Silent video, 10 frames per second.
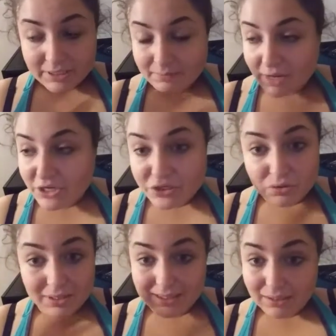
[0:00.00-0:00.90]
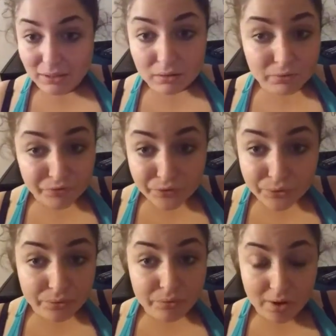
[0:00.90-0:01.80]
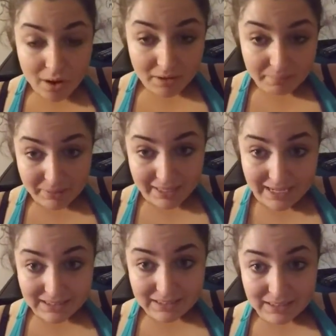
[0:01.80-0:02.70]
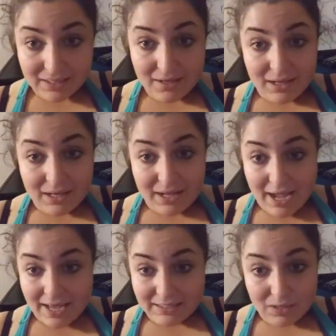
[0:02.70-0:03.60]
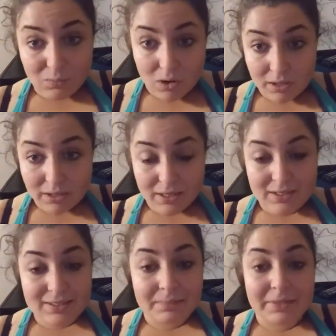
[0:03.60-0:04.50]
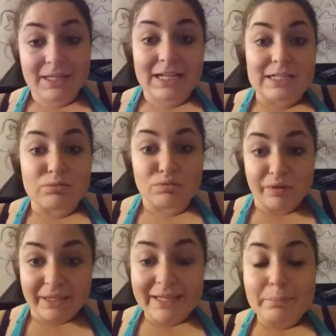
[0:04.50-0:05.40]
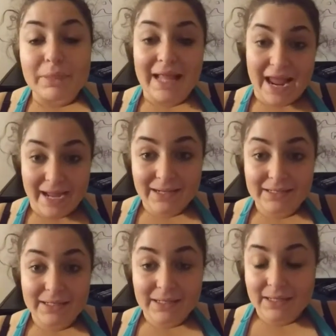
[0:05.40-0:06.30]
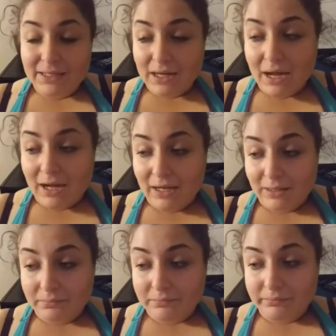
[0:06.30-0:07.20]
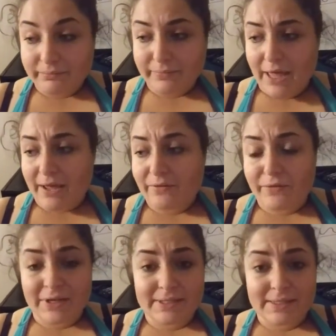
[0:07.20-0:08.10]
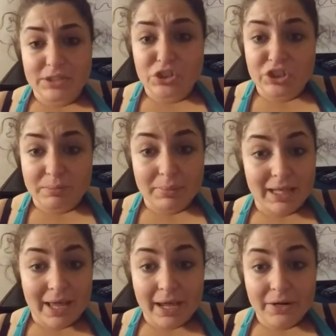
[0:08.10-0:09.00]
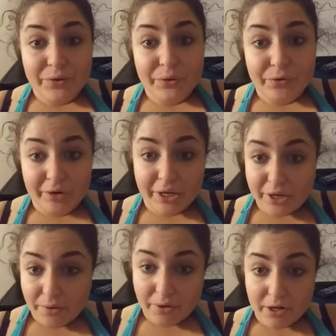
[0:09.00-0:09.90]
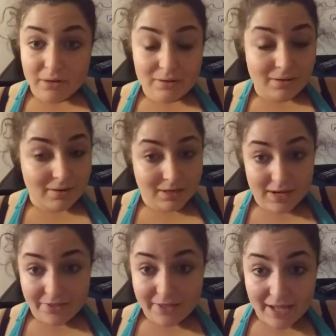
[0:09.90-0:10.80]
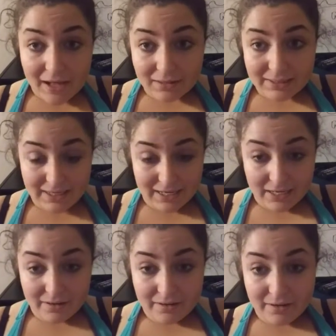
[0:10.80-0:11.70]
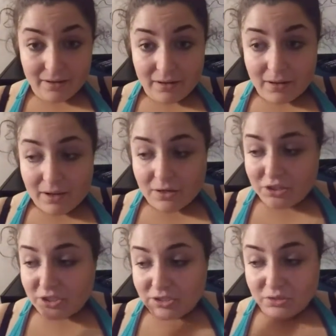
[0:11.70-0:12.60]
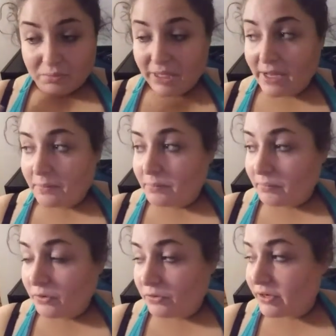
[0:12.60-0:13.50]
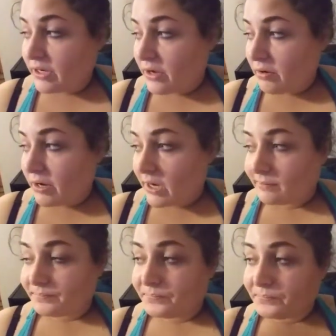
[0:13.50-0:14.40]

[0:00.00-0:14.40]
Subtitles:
as much or as little food on a plate as they want, something that's really bland, like for instance, just plain Greek yogurt, nothing else in it. Just do plain Greek yogurt.